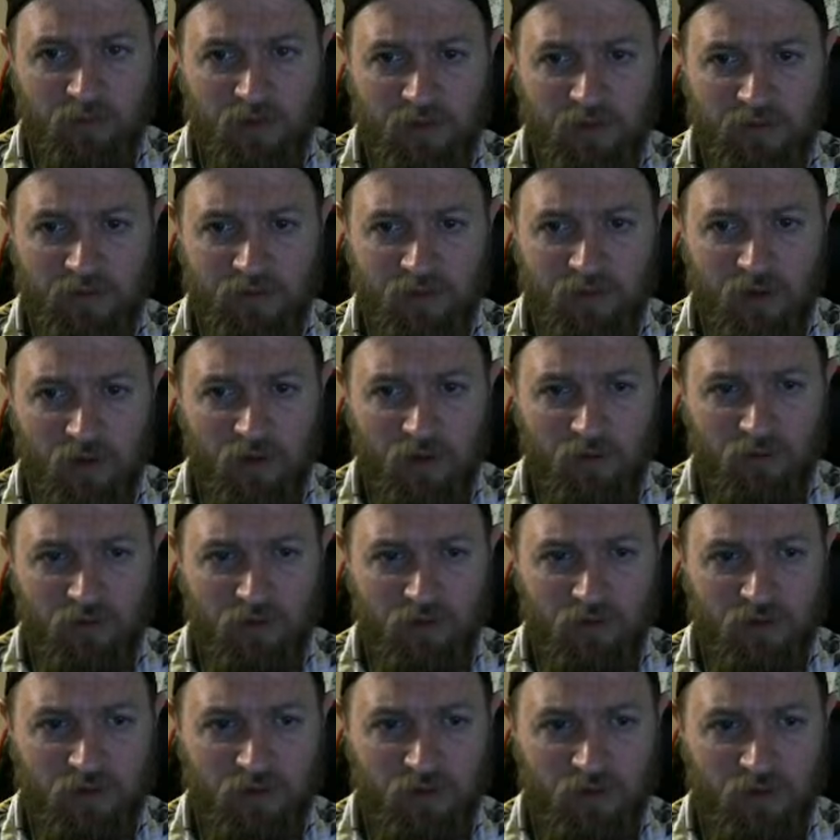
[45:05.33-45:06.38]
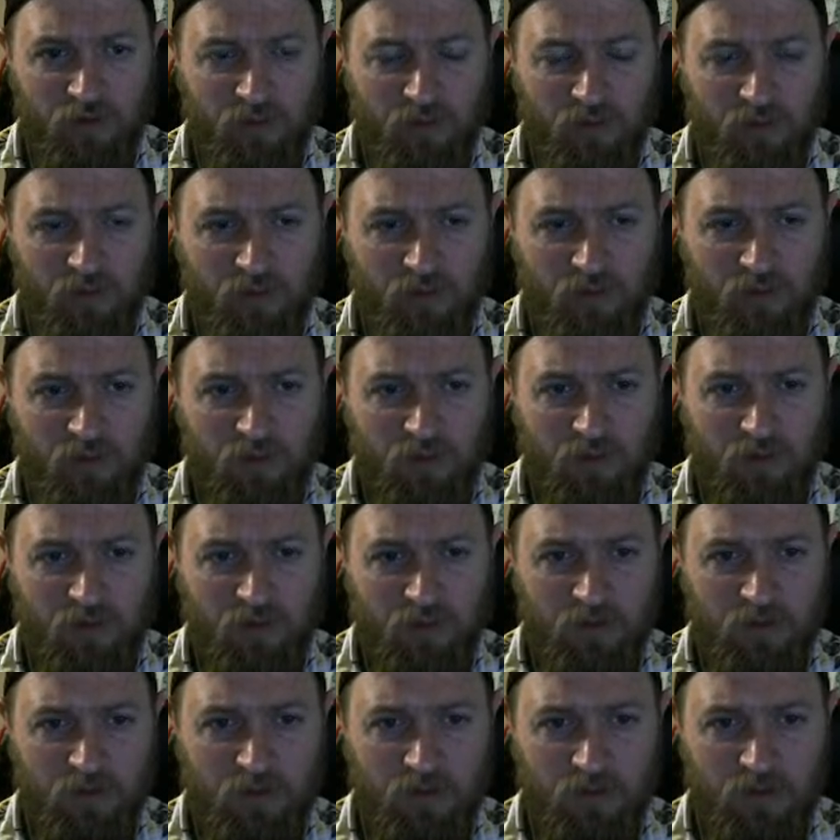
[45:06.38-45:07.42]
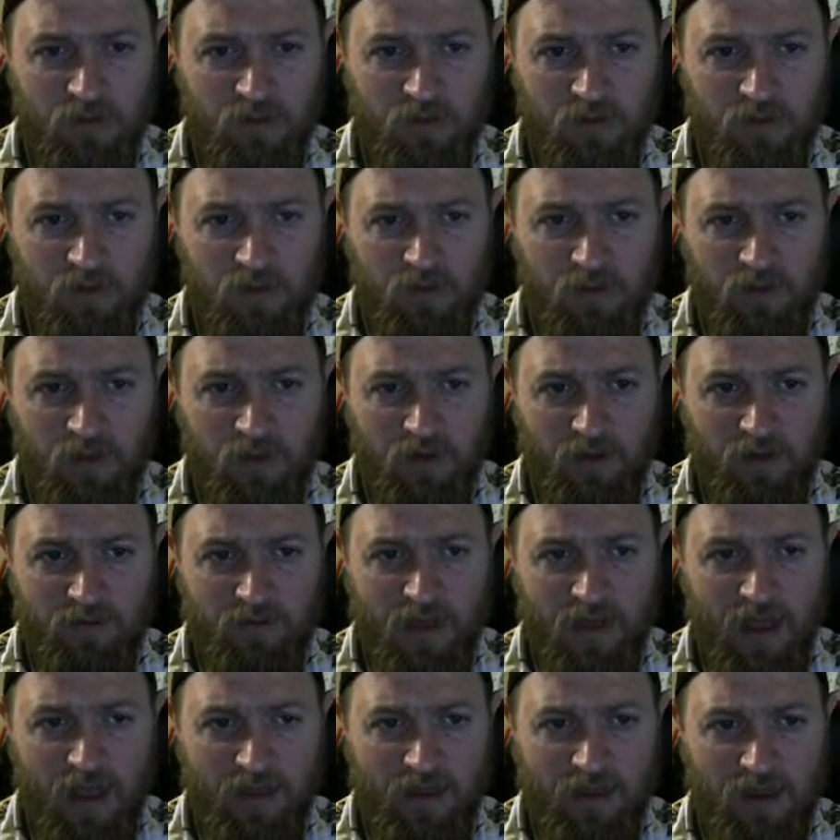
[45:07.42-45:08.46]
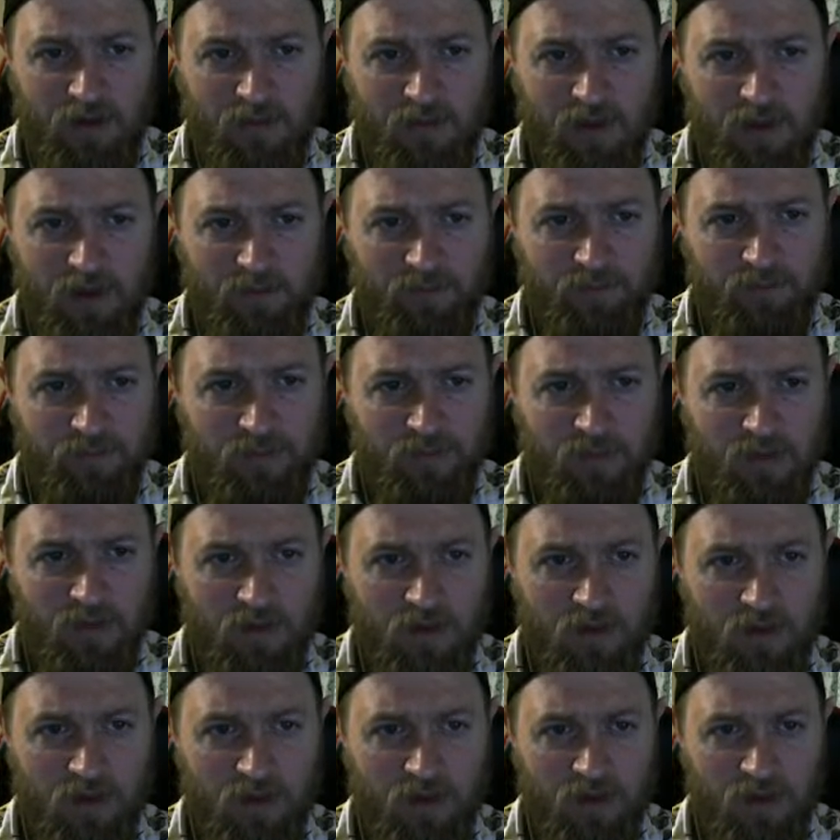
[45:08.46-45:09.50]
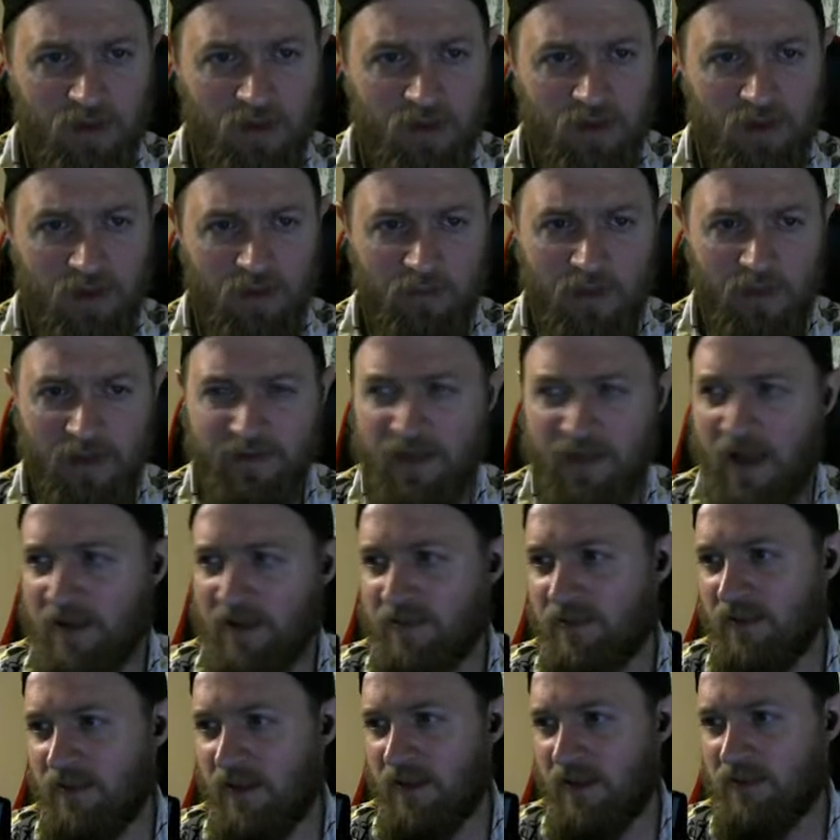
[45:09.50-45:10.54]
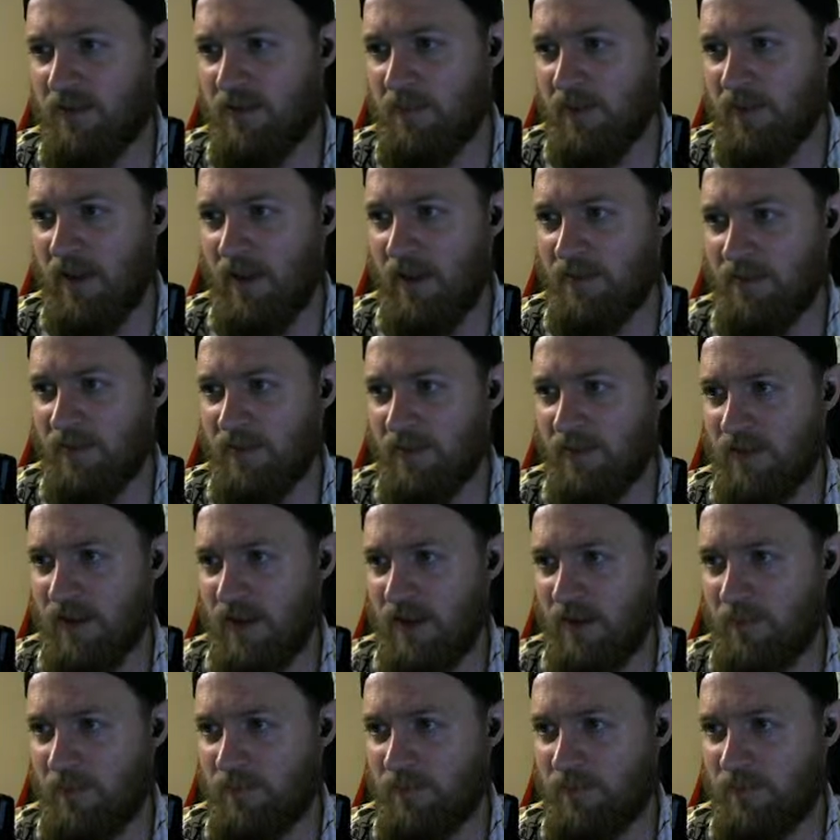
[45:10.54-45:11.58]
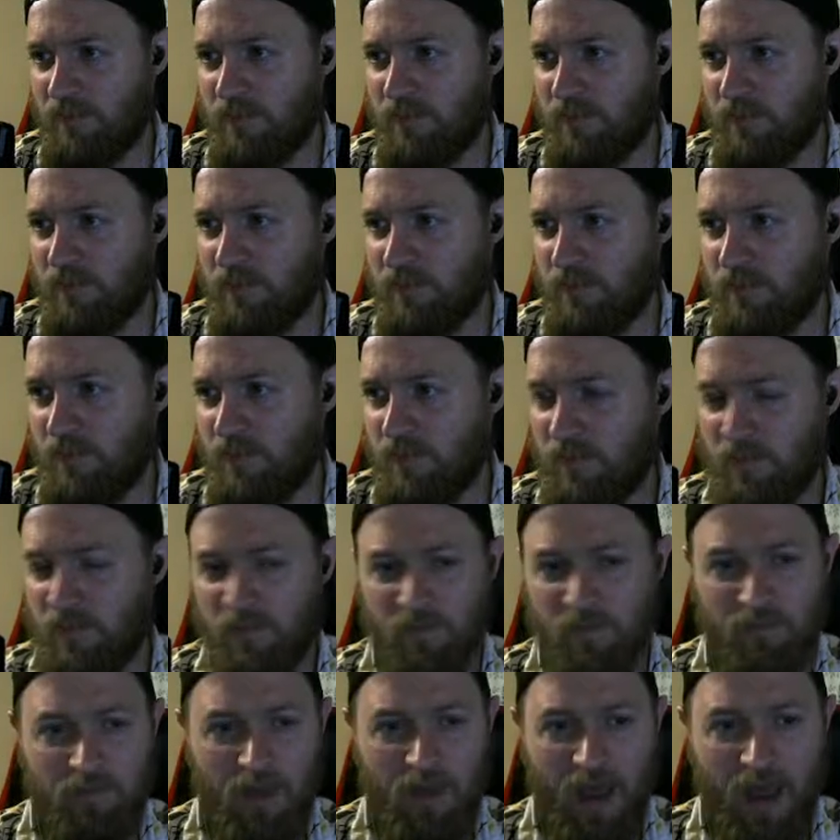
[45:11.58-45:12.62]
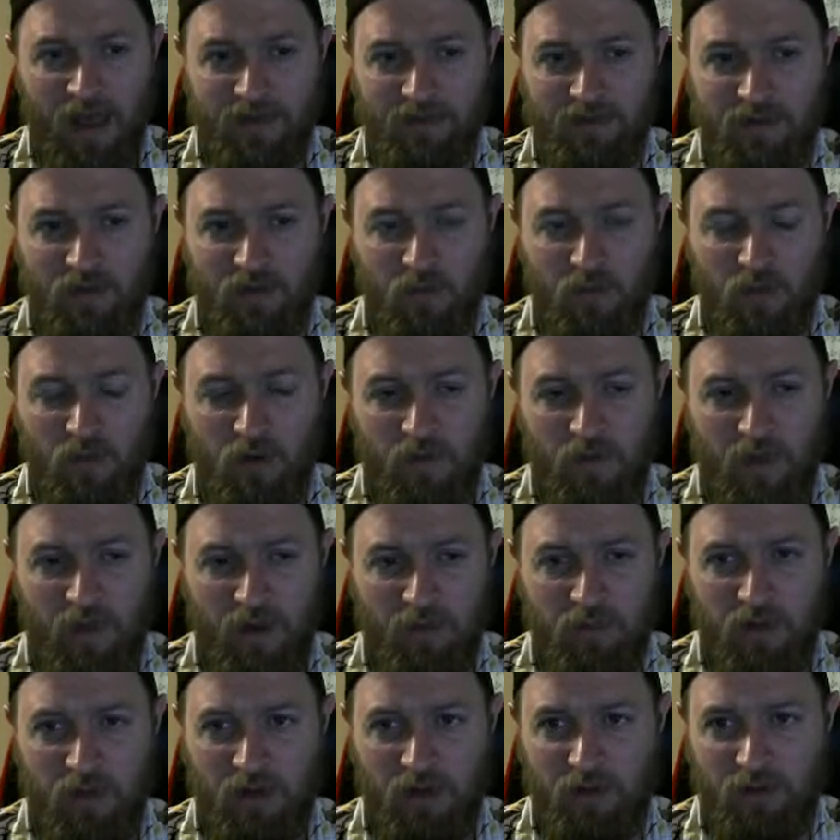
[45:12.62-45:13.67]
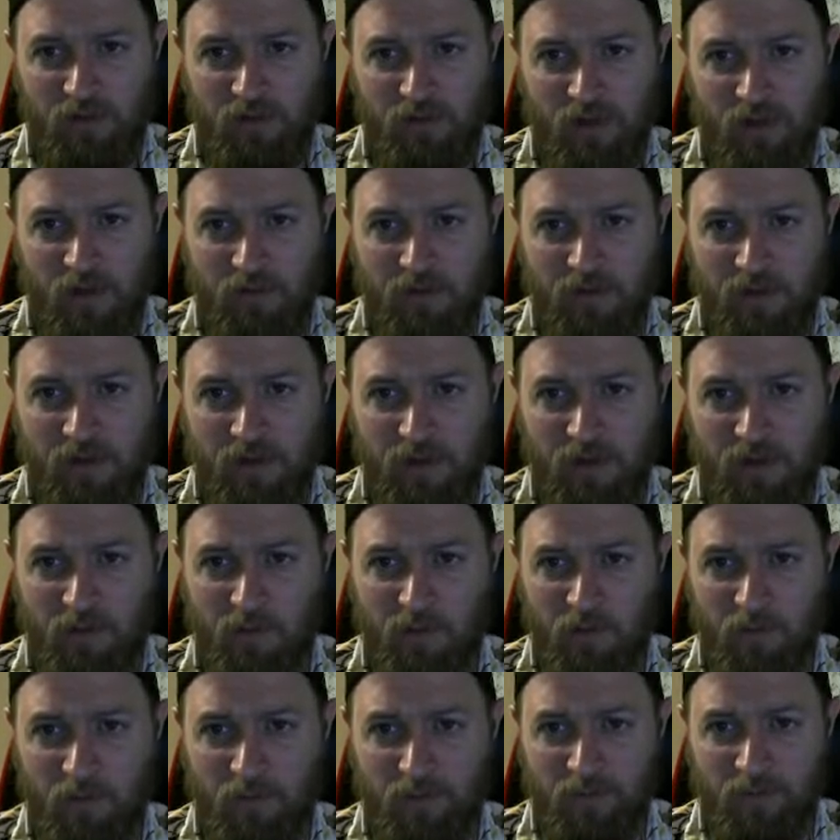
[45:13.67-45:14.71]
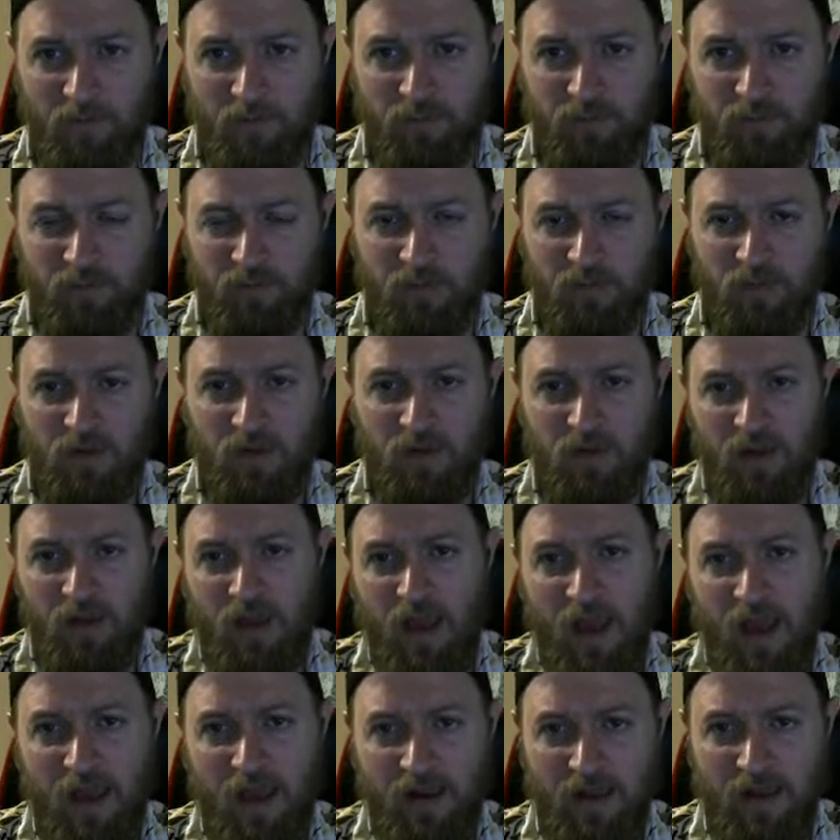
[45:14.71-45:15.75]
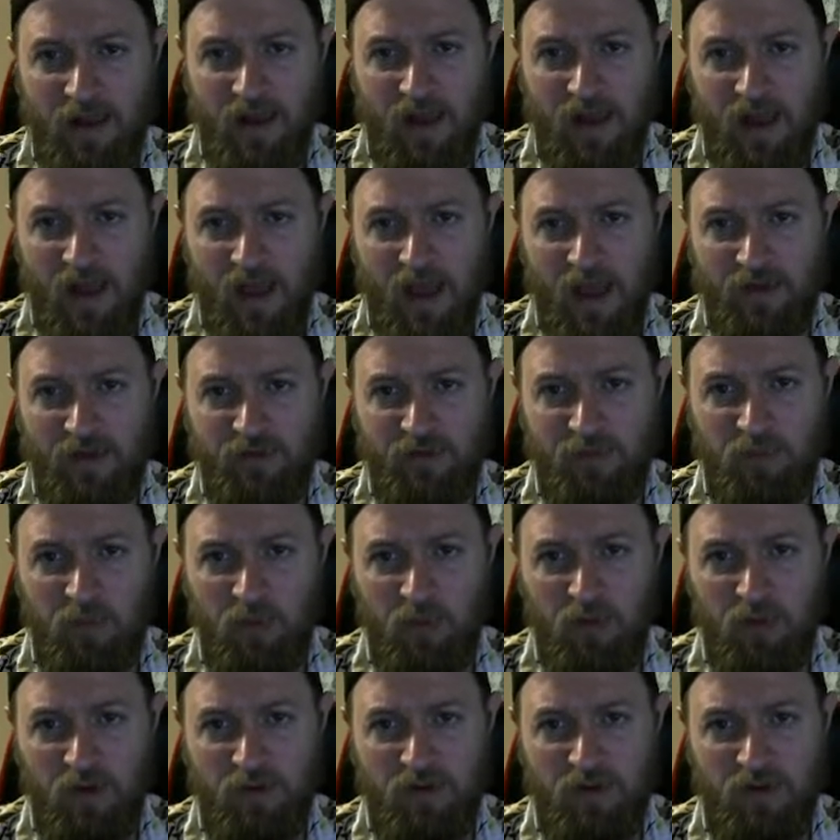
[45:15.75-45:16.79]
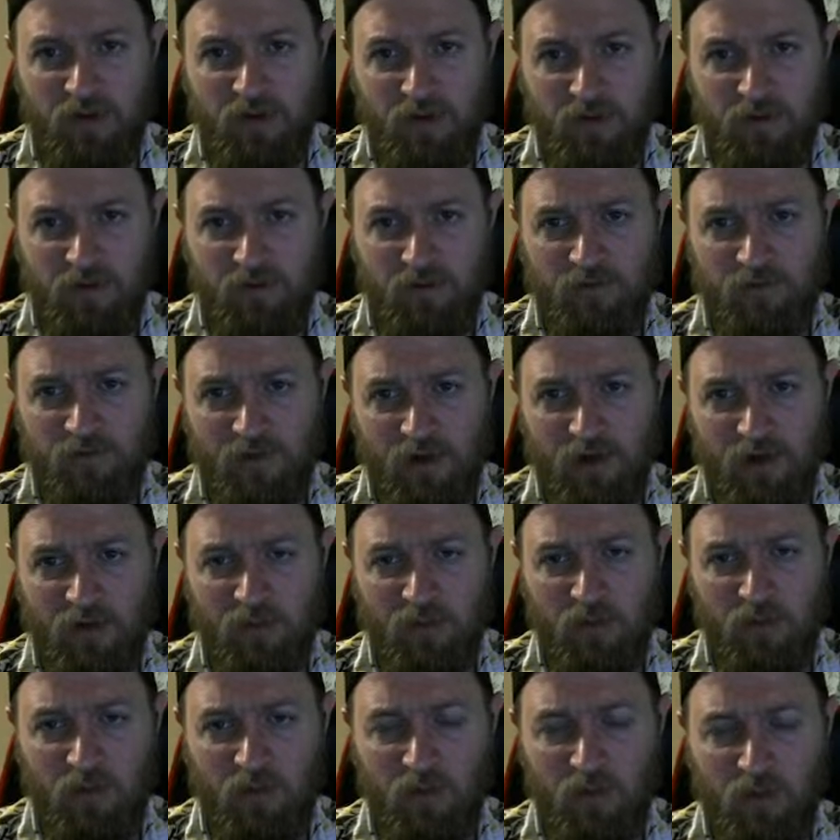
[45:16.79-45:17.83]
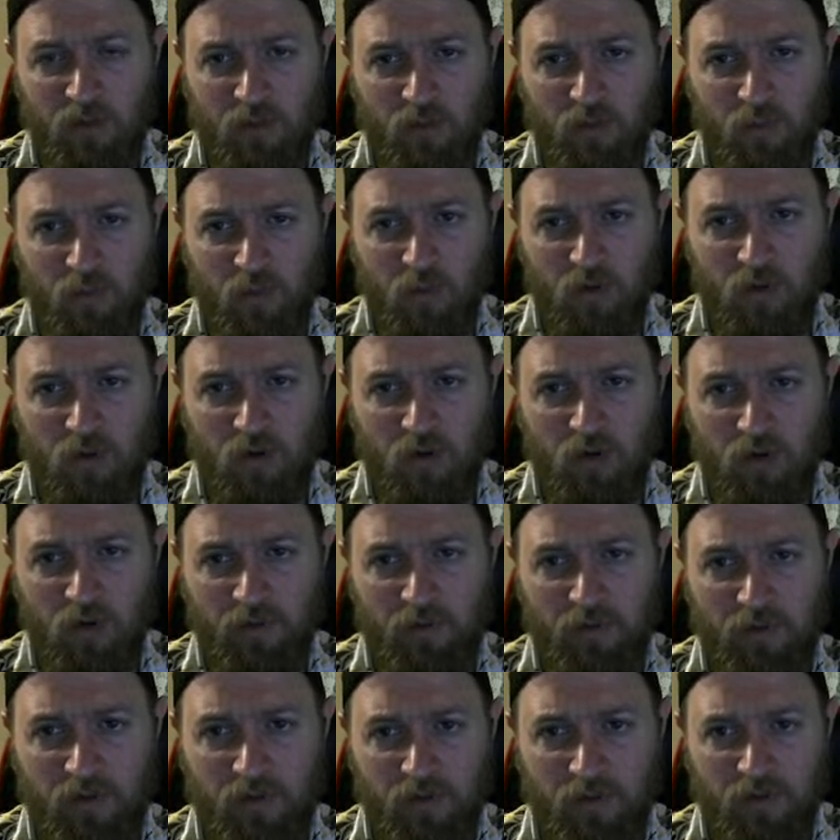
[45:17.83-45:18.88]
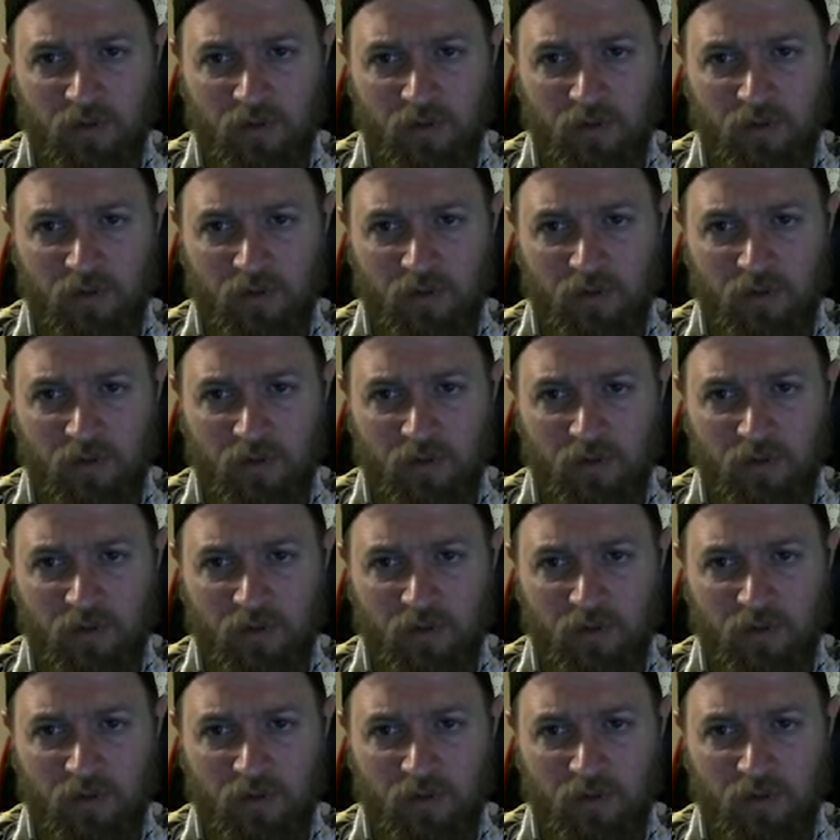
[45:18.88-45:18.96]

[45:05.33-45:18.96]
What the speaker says: this over to attack enemy. My attack select, I'm guessing that I'm passing a world. I could probably do the same thing. At export variable world